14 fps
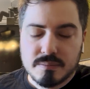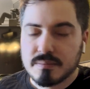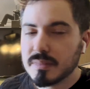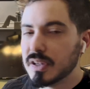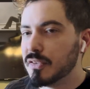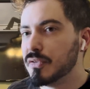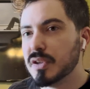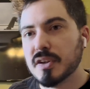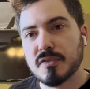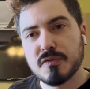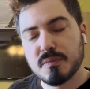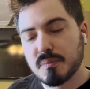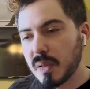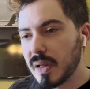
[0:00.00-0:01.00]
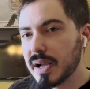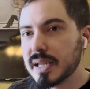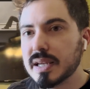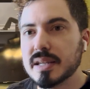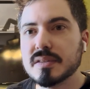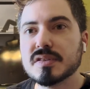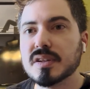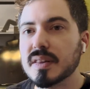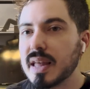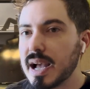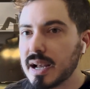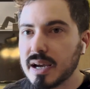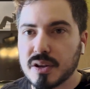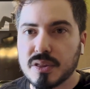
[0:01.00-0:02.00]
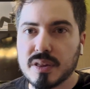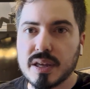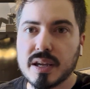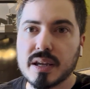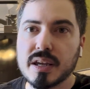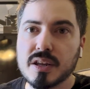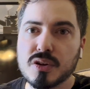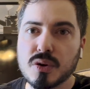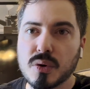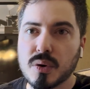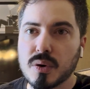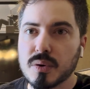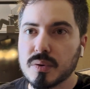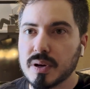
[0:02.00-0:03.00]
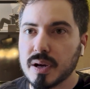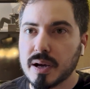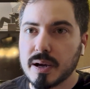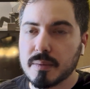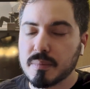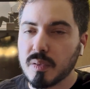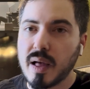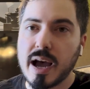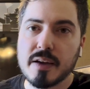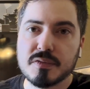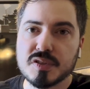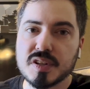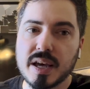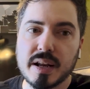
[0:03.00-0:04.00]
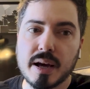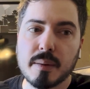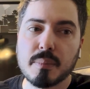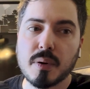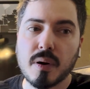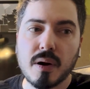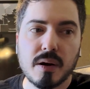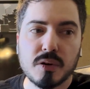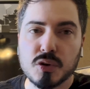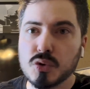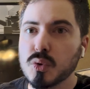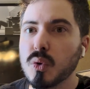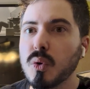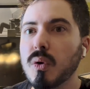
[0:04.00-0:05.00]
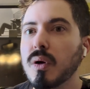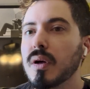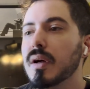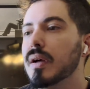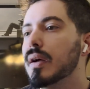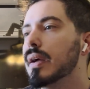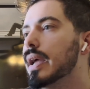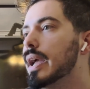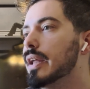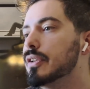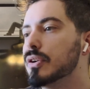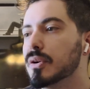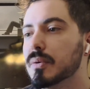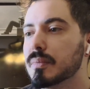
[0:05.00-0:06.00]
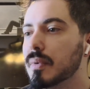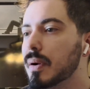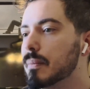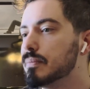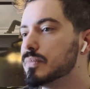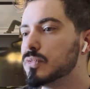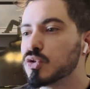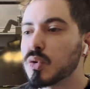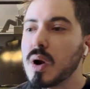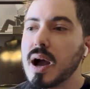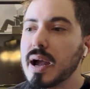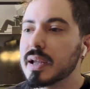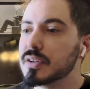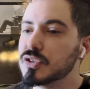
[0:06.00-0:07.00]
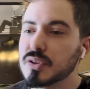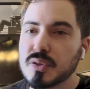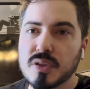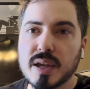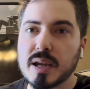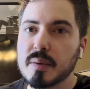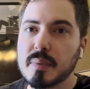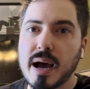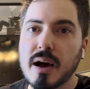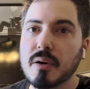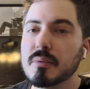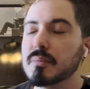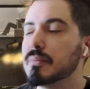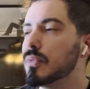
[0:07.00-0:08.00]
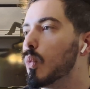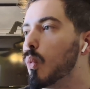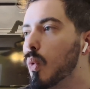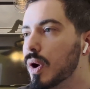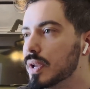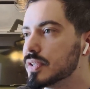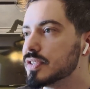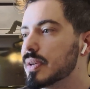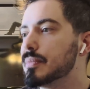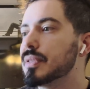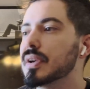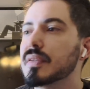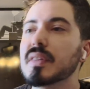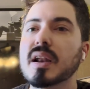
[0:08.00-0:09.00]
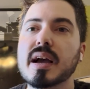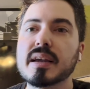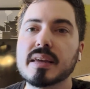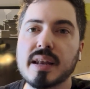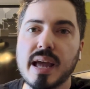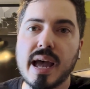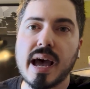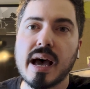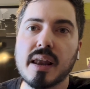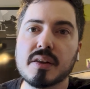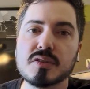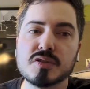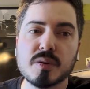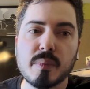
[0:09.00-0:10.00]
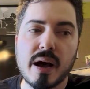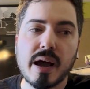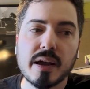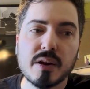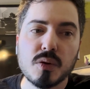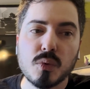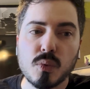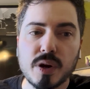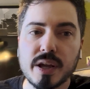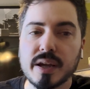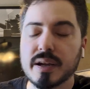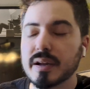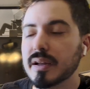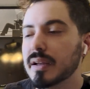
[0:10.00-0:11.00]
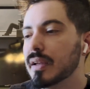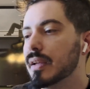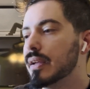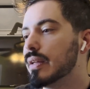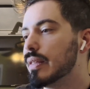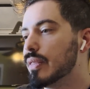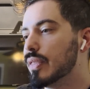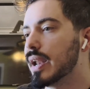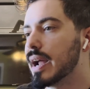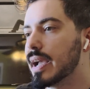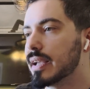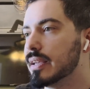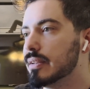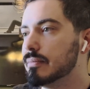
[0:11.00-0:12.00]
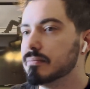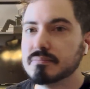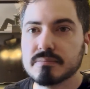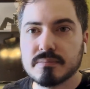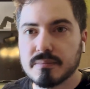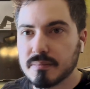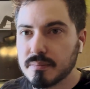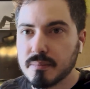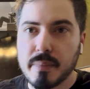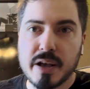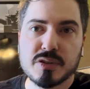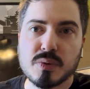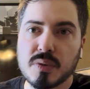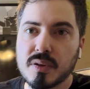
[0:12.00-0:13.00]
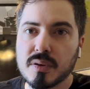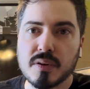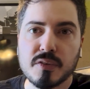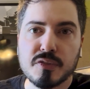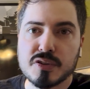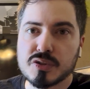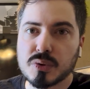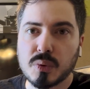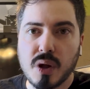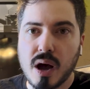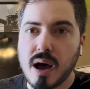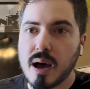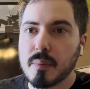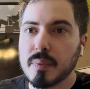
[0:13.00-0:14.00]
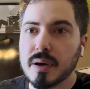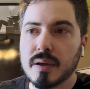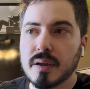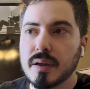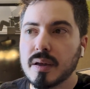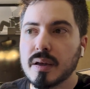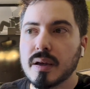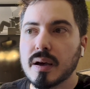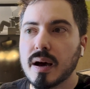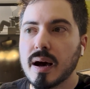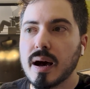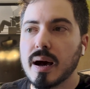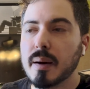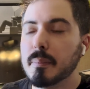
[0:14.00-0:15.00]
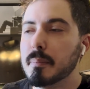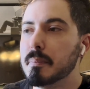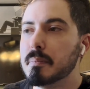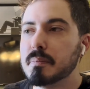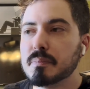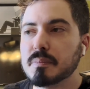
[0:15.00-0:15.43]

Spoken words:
if plugins and that kind of thing in your live setup are cool, and you're trying to think about what is something that I can add to my rig, that I can mess with a physical knob, and